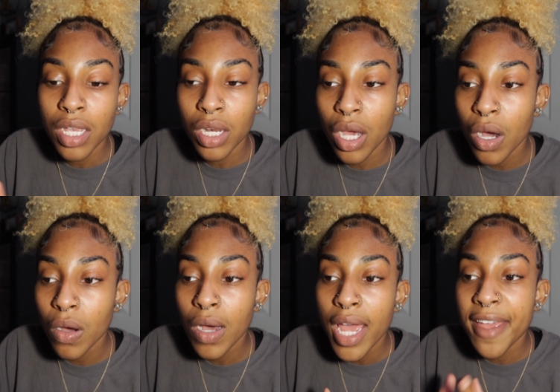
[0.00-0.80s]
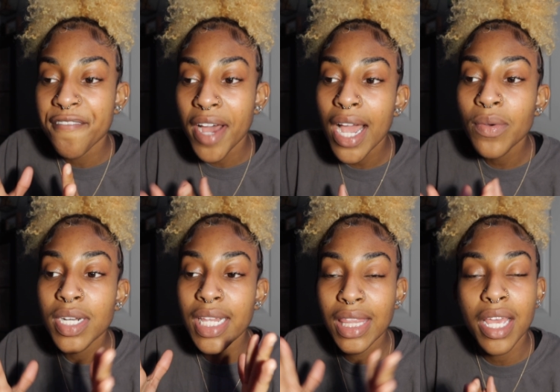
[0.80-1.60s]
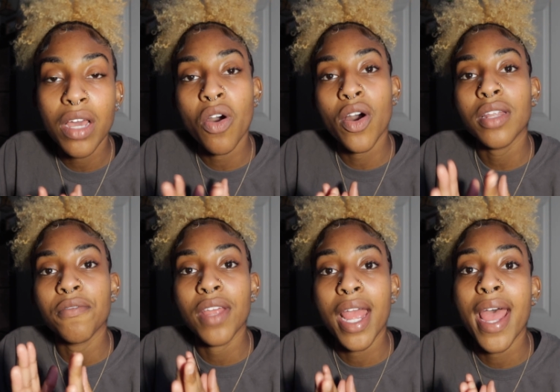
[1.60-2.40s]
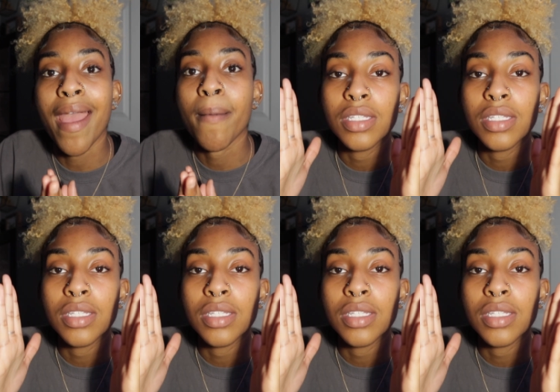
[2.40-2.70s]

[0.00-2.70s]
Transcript: you know, if I would have let all of that